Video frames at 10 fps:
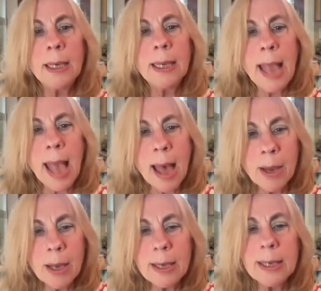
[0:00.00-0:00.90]
And
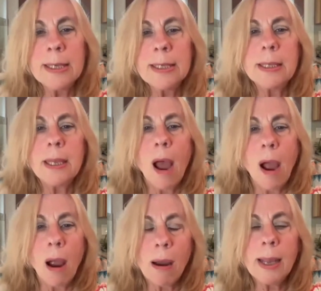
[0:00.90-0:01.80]
GABA is
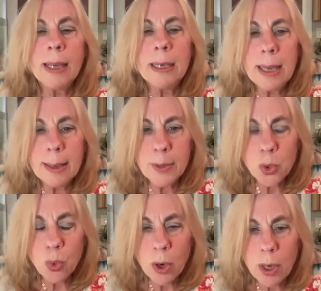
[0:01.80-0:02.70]
our
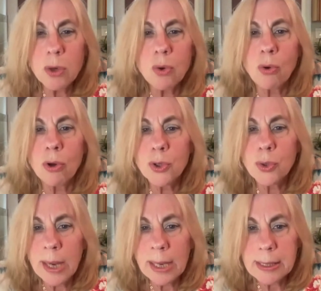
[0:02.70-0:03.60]
inhibitory
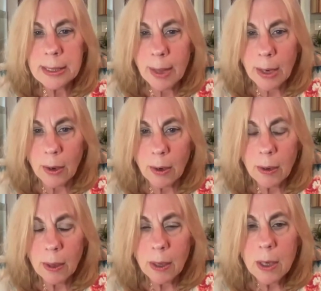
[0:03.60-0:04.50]
neurotransmitter.
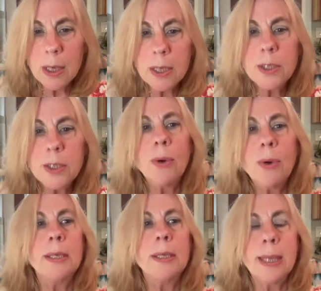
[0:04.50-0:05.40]
So
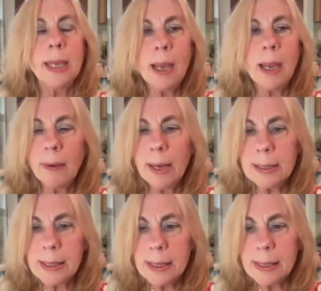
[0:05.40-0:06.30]
it
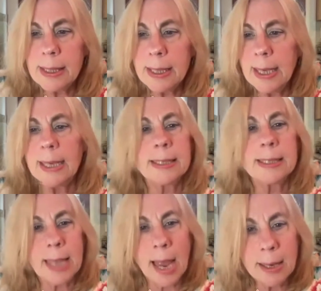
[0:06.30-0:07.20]
decreases the
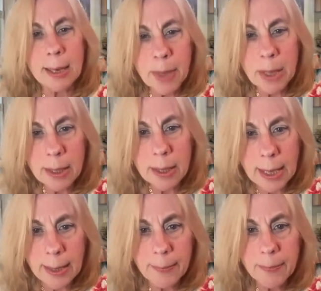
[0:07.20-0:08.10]

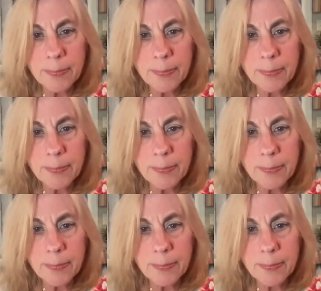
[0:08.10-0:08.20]
excitability